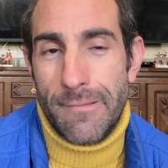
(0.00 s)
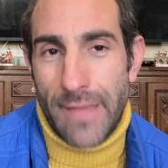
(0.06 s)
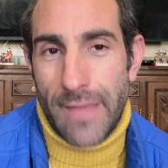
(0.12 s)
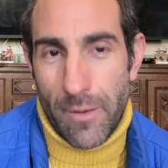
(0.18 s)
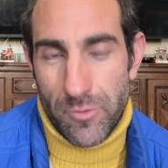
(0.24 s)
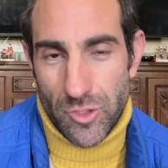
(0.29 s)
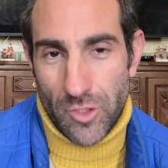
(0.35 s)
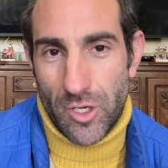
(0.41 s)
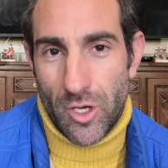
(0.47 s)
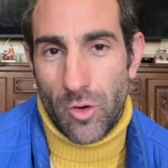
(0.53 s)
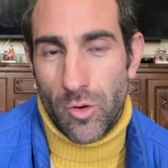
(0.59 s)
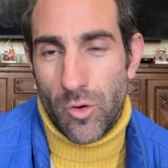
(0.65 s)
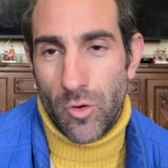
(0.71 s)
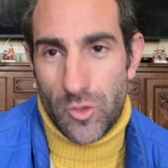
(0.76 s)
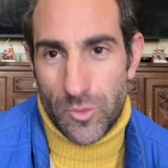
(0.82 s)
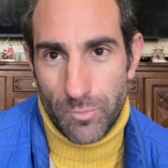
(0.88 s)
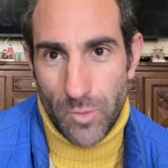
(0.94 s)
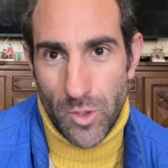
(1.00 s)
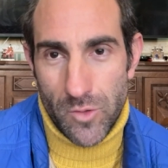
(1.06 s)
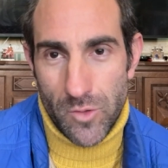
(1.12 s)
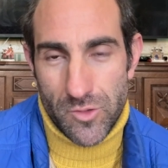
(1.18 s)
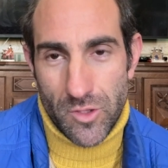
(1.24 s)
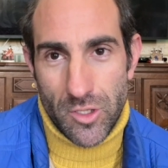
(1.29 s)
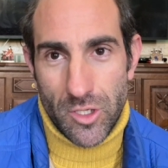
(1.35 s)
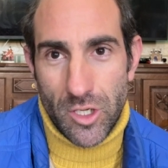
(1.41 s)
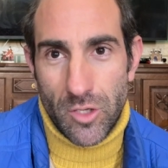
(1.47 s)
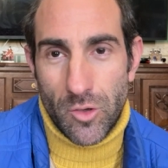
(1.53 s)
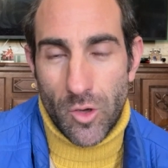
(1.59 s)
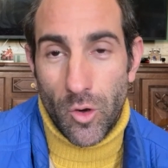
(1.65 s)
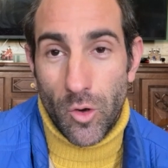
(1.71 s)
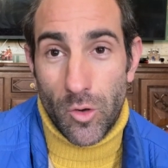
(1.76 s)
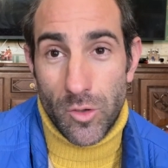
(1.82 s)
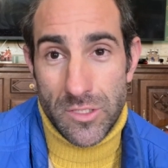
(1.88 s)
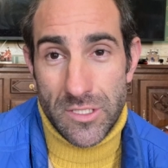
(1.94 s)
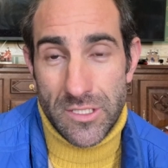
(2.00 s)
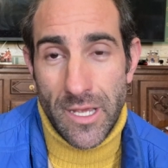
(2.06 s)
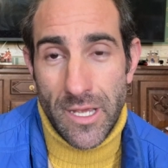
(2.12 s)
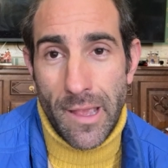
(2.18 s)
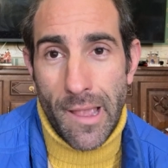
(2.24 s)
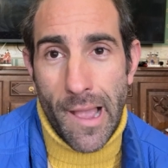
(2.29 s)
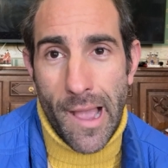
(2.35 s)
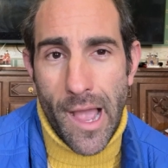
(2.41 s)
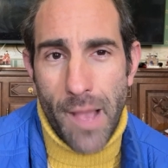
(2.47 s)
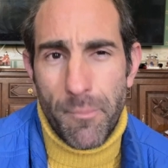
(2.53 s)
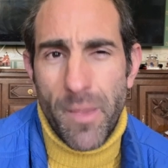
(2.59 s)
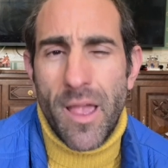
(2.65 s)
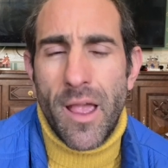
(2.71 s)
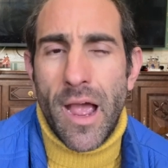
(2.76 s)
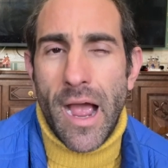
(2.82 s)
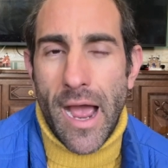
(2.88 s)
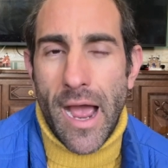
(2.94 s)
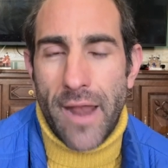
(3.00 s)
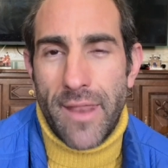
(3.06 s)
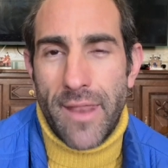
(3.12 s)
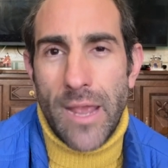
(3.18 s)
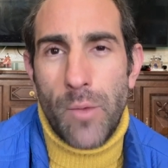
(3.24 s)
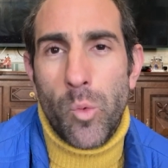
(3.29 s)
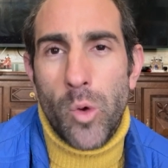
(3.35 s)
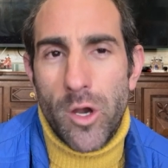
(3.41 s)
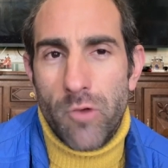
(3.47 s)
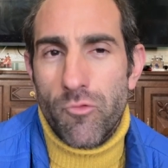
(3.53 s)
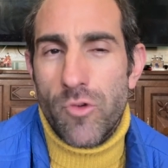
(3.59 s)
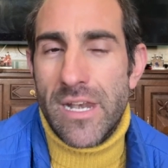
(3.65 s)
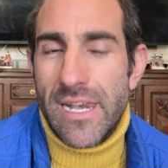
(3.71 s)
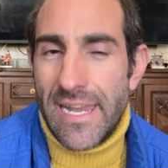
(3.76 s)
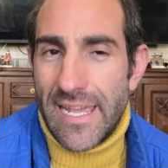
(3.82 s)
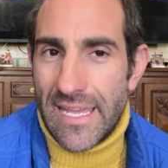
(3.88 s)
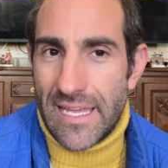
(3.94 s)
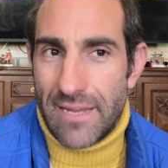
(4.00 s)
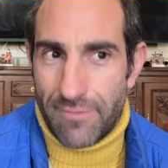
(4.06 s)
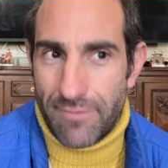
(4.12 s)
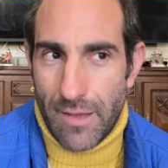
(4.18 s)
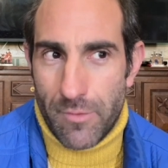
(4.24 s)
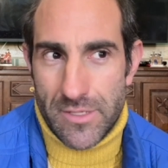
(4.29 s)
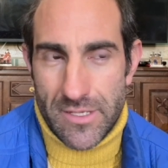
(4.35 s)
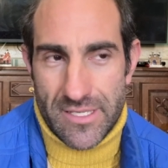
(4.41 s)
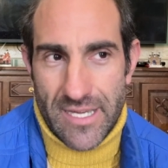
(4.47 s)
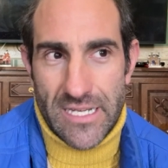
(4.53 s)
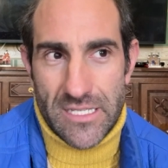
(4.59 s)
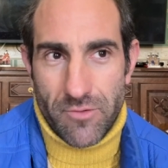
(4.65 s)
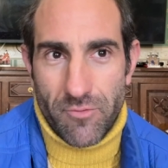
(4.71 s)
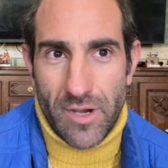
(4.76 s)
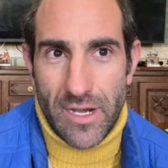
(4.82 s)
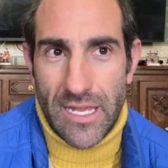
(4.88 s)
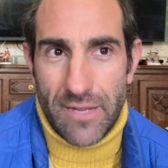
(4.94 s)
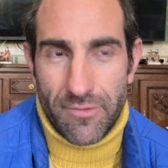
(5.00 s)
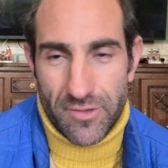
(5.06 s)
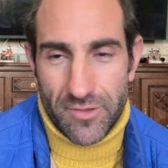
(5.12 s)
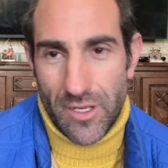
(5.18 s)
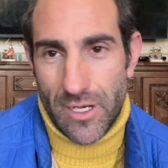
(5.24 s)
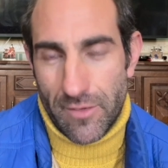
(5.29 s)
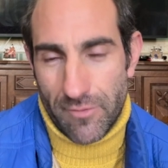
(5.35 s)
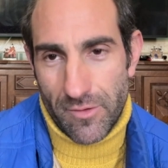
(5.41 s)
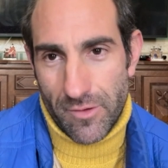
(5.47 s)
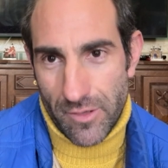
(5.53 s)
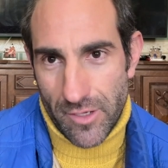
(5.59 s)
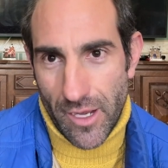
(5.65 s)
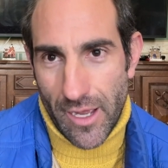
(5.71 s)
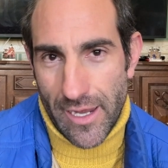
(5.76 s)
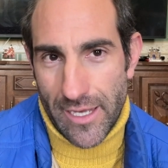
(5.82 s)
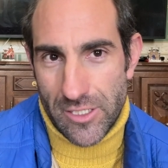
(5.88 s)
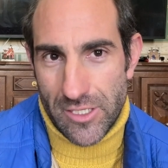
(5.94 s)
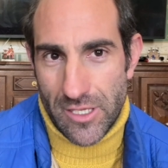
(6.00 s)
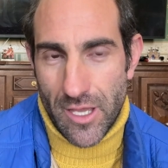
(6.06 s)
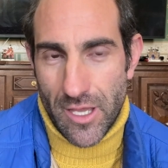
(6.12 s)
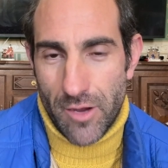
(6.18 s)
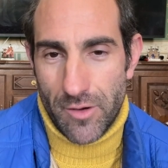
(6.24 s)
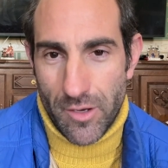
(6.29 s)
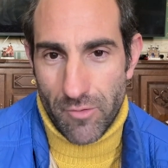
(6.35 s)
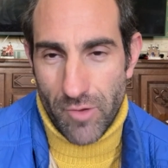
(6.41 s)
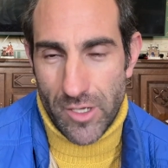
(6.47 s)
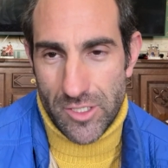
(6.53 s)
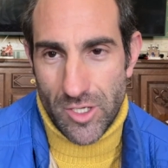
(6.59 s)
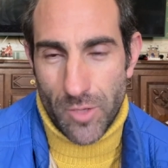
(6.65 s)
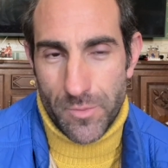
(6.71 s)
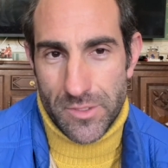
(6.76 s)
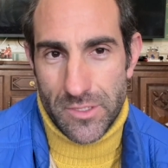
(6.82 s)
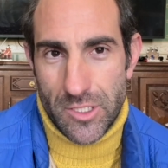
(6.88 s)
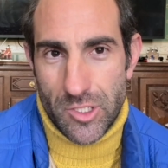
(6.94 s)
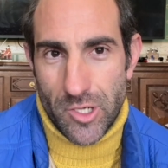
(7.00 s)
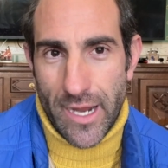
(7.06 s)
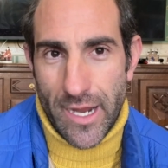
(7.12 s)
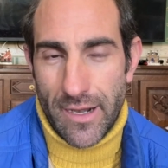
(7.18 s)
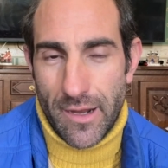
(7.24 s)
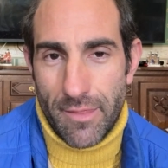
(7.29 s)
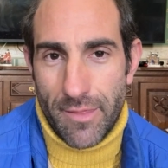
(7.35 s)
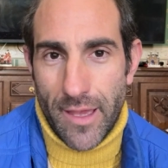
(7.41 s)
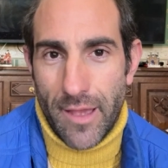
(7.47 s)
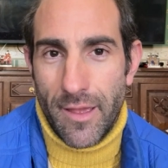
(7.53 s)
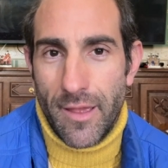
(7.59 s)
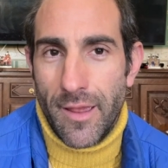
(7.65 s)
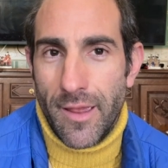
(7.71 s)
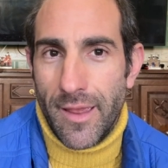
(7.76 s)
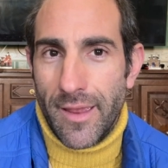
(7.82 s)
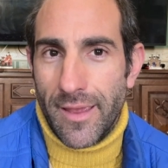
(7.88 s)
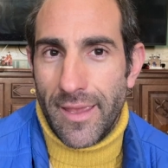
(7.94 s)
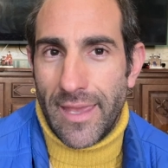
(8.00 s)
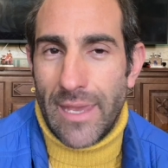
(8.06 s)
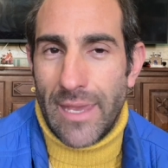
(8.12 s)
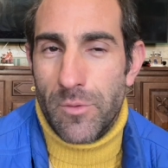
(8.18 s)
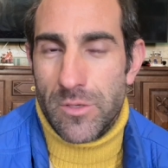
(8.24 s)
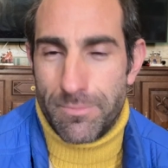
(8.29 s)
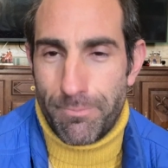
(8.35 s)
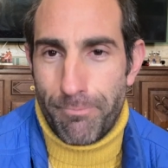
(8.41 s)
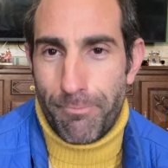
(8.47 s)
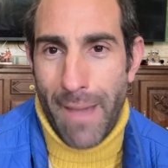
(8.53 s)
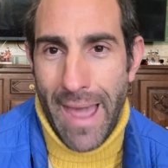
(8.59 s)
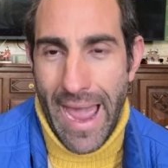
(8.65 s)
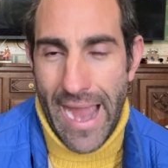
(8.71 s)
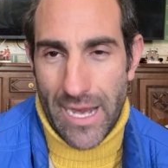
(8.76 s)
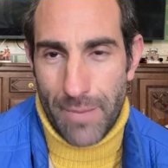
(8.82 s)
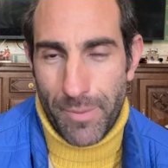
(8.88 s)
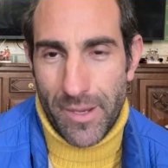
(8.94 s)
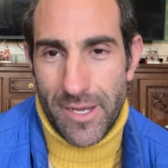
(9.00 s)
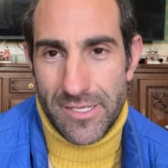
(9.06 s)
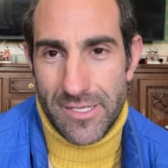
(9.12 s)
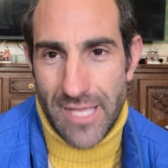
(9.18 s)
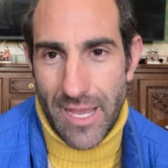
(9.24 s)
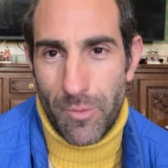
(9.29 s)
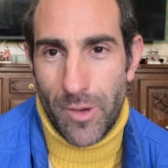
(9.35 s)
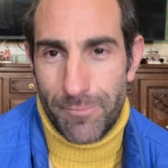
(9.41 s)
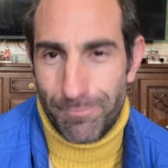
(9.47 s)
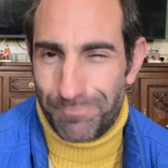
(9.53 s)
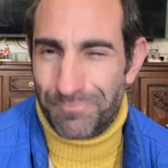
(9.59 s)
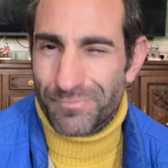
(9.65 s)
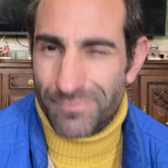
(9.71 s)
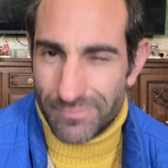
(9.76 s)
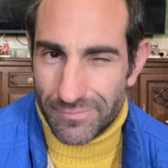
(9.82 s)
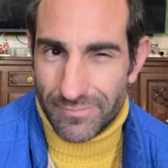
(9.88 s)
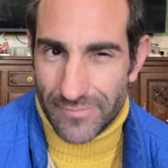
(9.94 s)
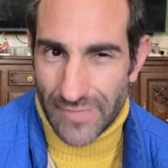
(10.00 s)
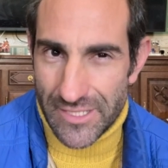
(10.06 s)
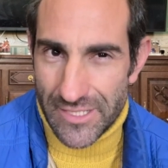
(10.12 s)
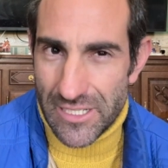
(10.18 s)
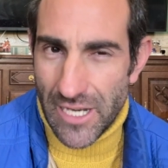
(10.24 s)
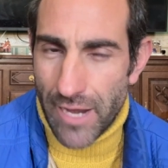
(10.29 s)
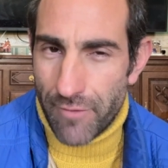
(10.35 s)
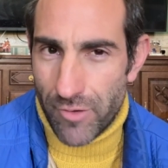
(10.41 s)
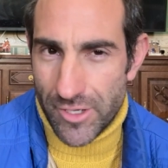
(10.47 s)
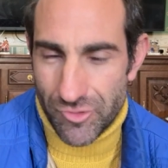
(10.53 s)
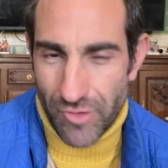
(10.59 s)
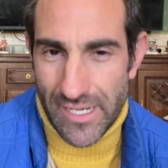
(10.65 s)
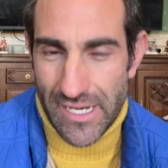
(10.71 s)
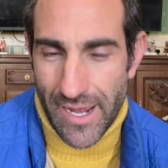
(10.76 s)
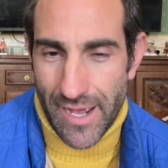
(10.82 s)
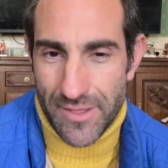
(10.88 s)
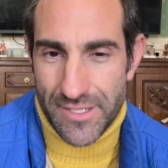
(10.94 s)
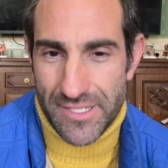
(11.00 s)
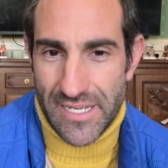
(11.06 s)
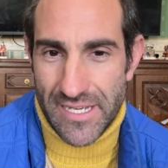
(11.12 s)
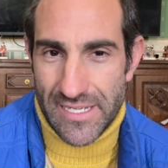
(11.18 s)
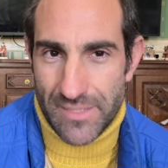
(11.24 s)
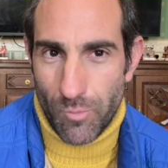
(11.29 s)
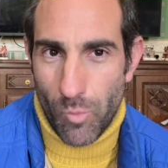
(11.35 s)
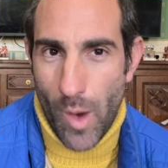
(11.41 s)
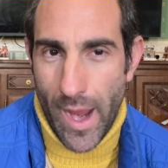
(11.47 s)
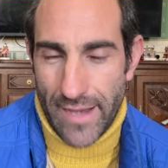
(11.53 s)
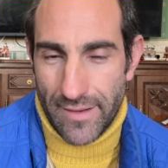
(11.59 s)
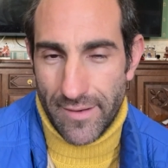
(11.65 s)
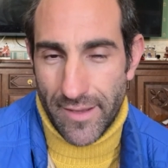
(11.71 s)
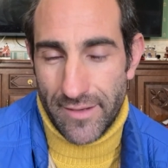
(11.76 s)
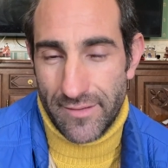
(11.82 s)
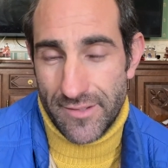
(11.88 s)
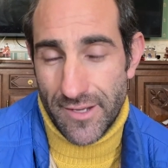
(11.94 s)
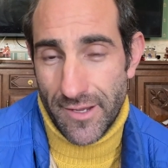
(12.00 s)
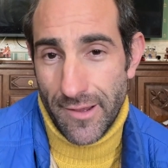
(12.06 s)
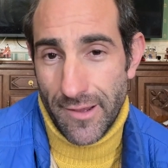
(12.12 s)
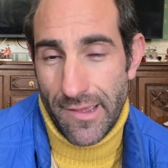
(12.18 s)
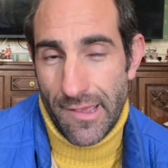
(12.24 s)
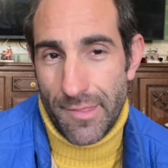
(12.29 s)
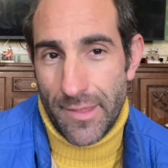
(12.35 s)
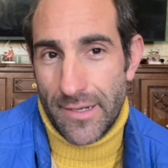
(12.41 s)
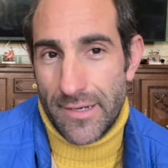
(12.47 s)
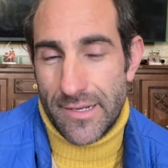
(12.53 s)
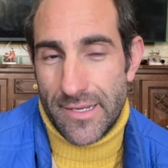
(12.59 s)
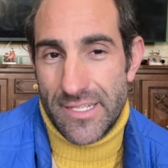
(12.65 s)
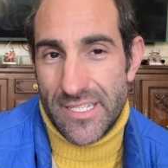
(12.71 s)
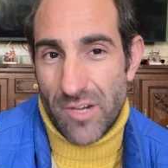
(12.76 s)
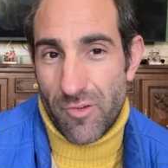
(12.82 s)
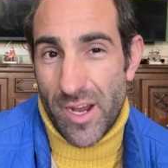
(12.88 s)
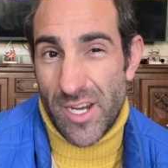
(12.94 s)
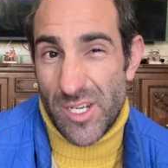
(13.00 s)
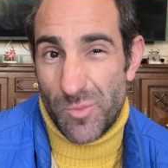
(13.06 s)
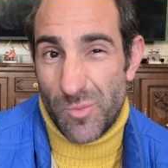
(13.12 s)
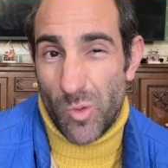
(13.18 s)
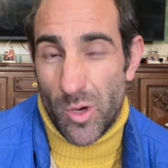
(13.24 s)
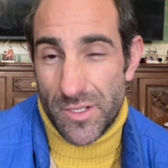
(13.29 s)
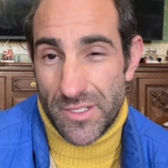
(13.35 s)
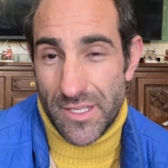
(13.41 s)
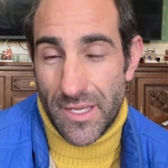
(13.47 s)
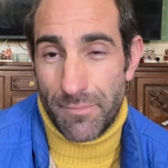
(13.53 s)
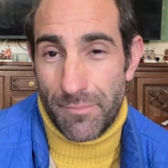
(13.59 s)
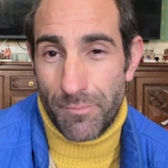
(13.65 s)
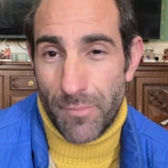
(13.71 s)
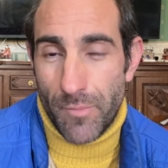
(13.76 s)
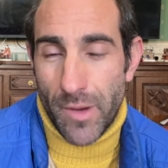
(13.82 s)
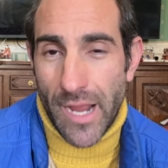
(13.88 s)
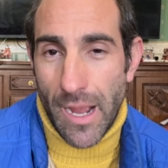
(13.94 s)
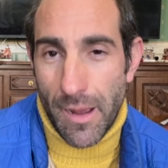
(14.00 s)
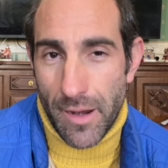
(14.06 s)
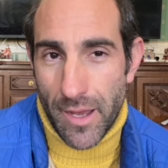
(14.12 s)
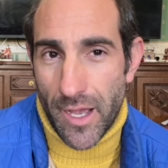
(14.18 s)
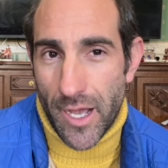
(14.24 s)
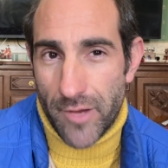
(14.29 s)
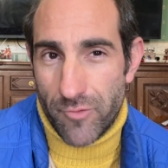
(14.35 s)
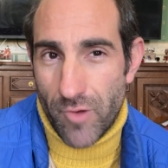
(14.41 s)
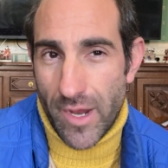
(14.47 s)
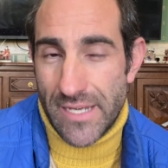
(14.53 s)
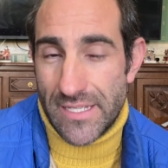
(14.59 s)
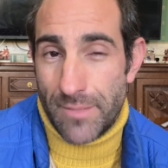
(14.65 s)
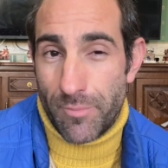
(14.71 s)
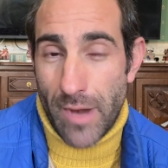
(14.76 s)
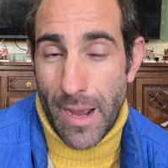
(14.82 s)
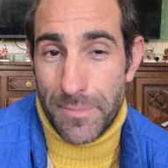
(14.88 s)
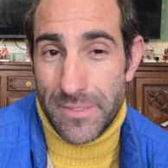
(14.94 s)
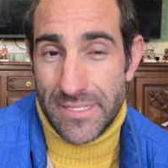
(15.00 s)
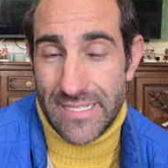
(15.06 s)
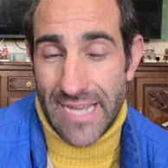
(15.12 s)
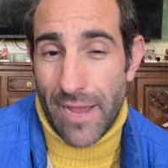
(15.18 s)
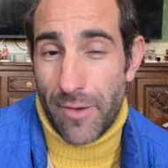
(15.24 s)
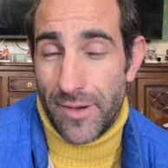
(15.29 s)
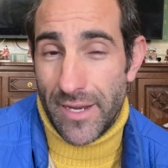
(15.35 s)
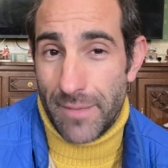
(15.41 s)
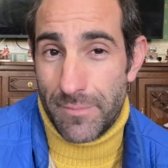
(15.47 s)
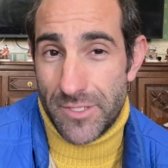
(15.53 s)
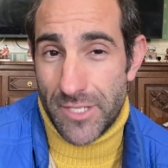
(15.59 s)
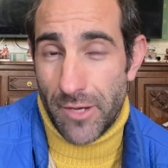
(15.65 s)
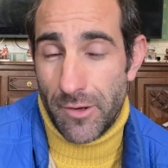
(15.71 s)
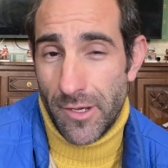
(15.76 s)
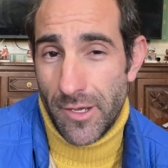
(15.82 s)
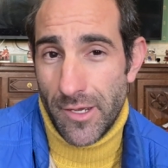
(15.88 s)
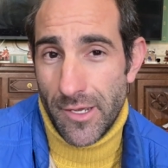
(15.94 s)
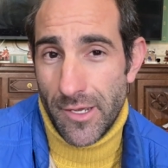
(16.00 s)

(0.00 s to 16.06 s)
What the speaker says: That was on the old course, moved to the new course. And they were relieved. There was a sense of relief, certainly Carl Hinch, the owner, Richard Hobson, the trainer, that he was back, because they were slightly frustrated how the season went. And I think the consideration was that a couple of hard races had perhaps soured him. So